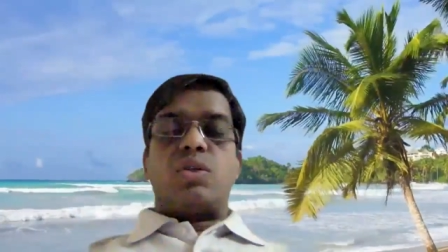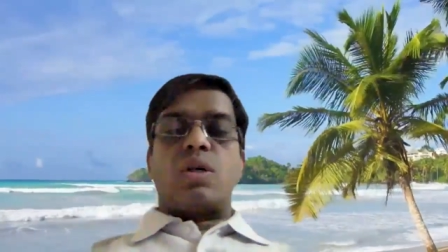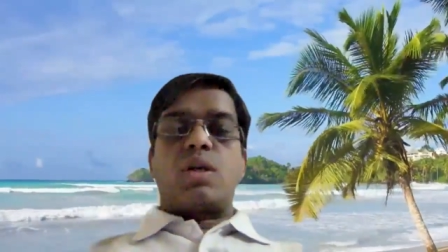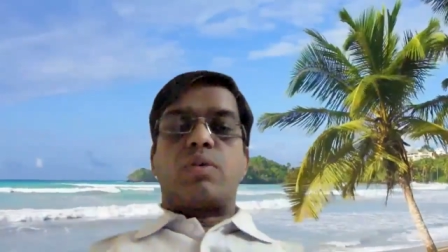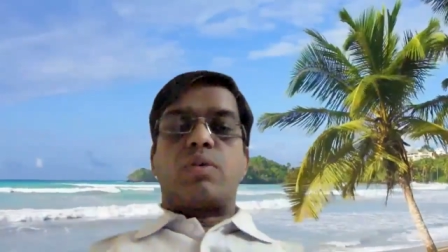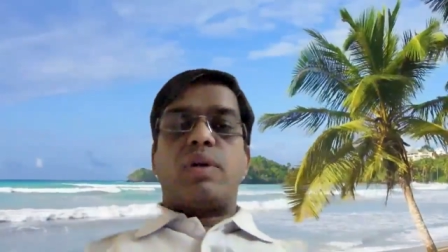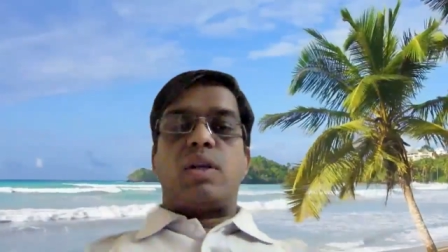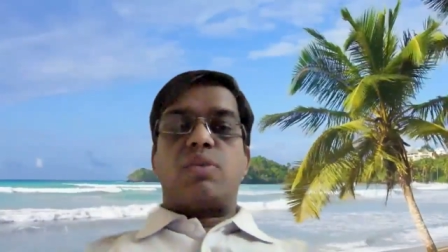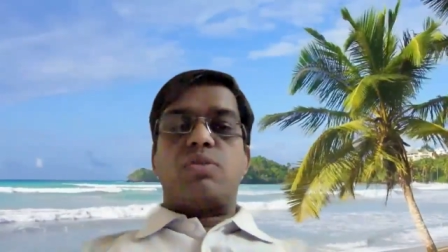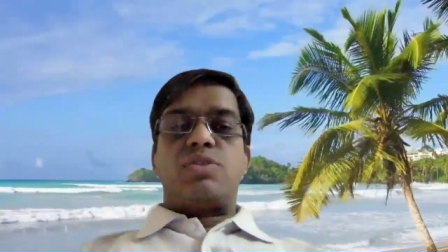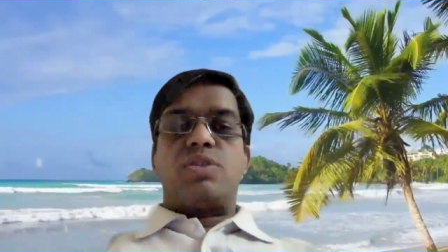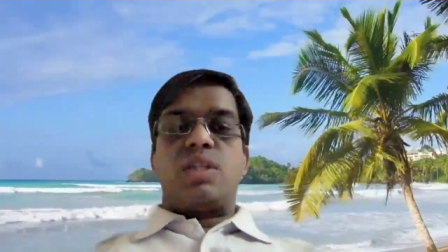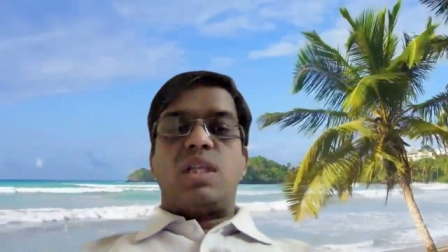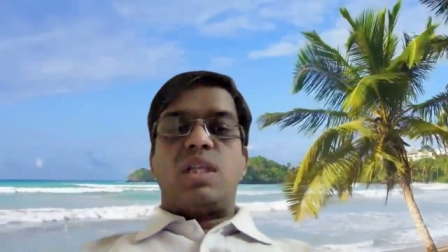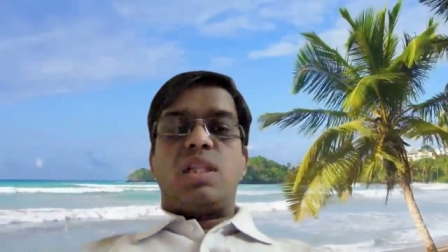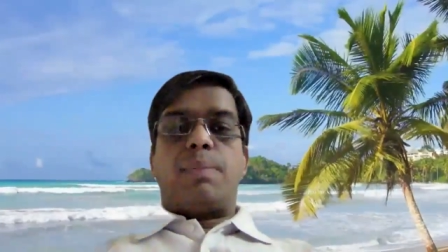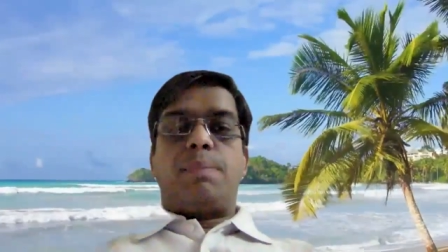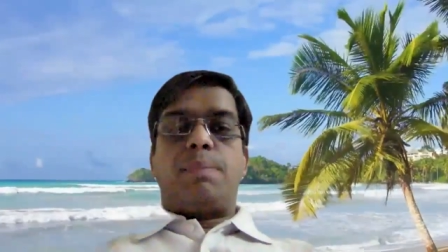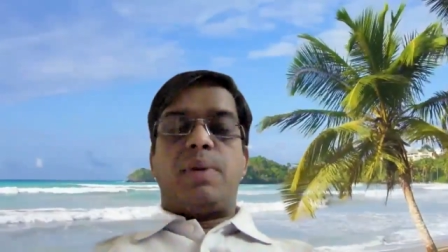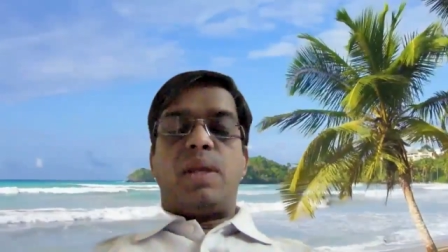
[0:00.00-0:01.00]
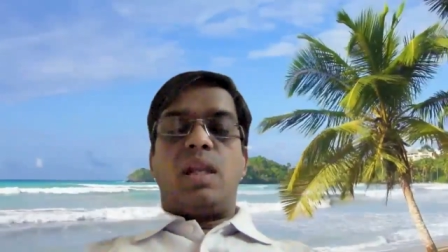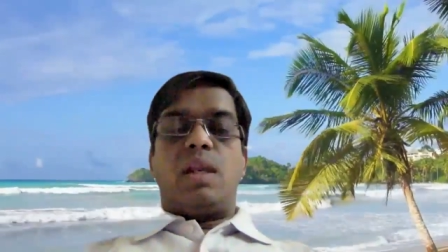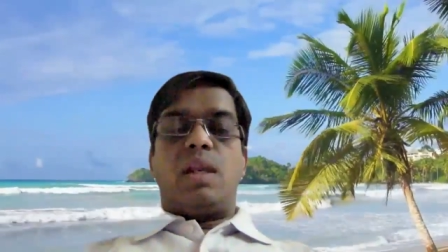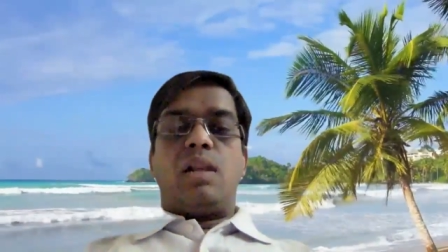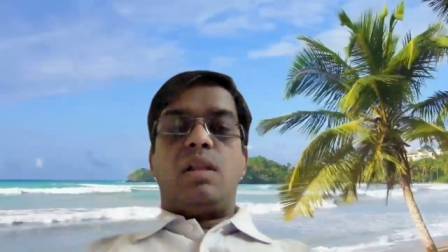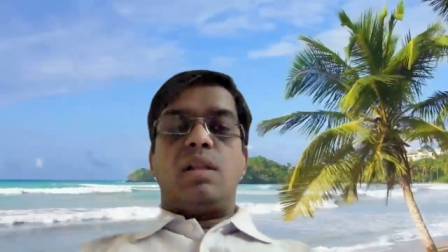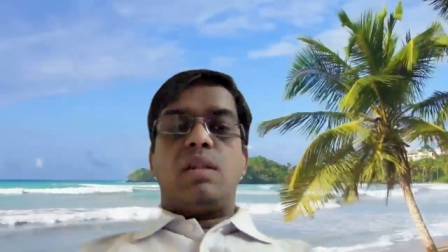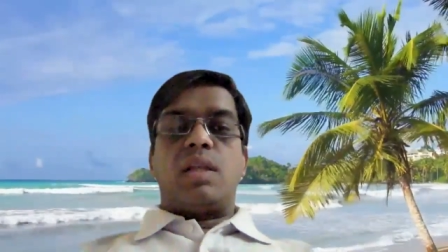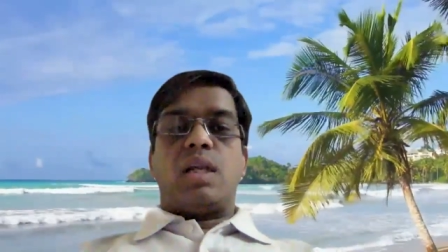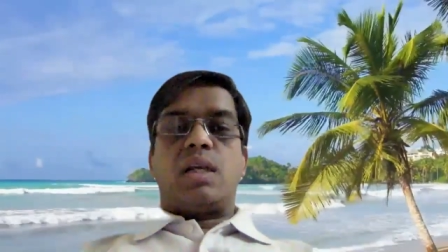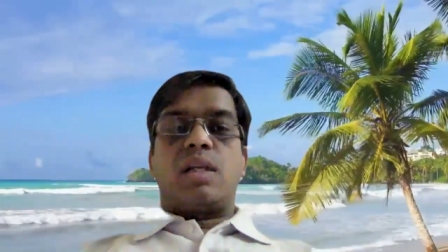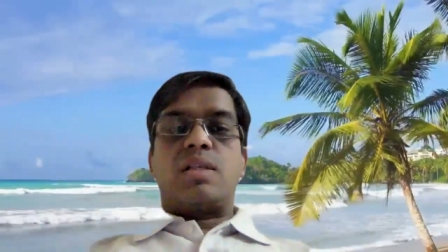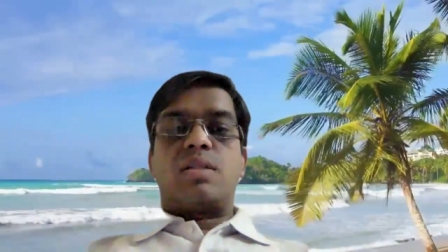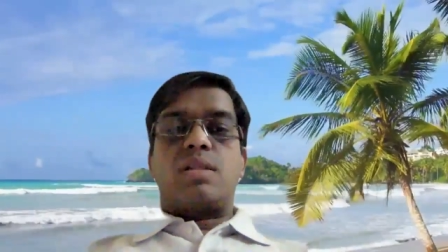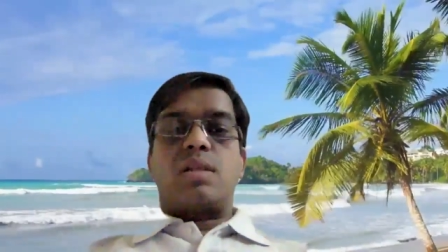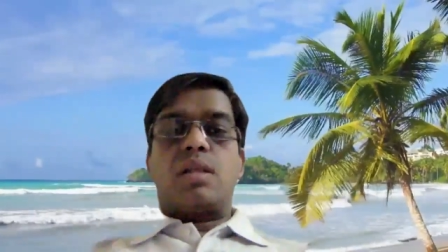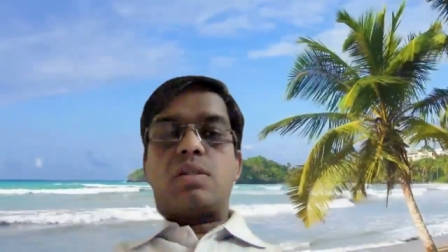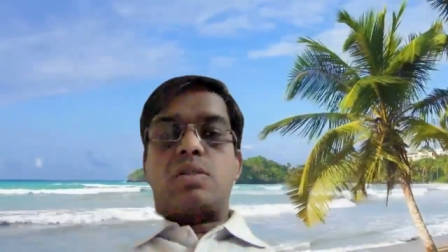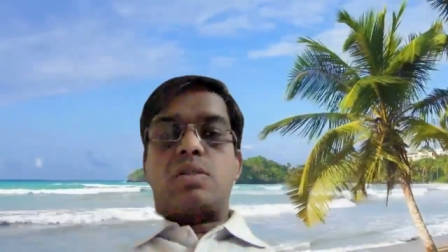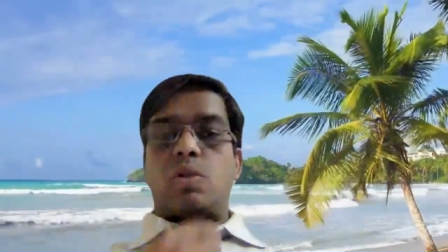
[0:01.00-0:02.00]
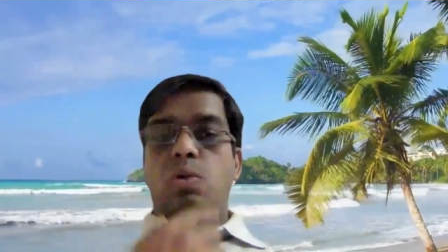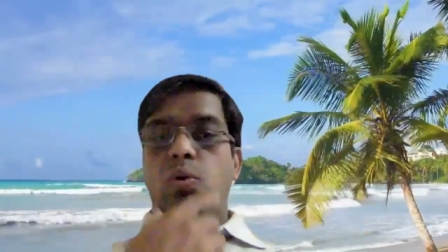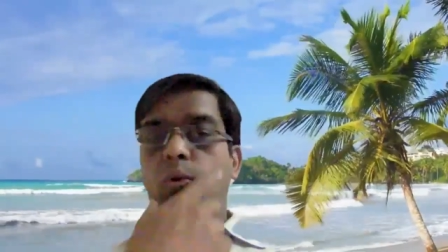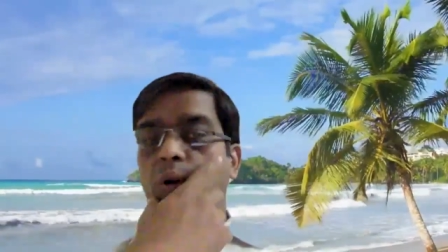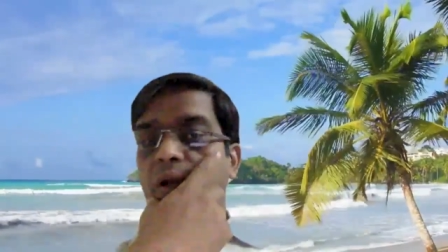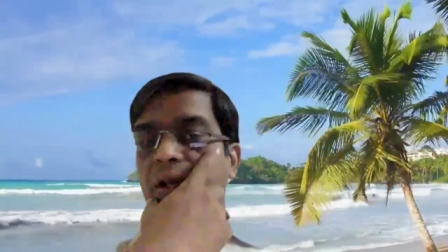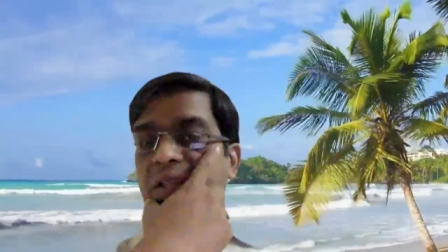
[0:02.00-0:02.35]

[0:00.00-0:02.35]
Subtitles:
we are going to see the pain that is slow,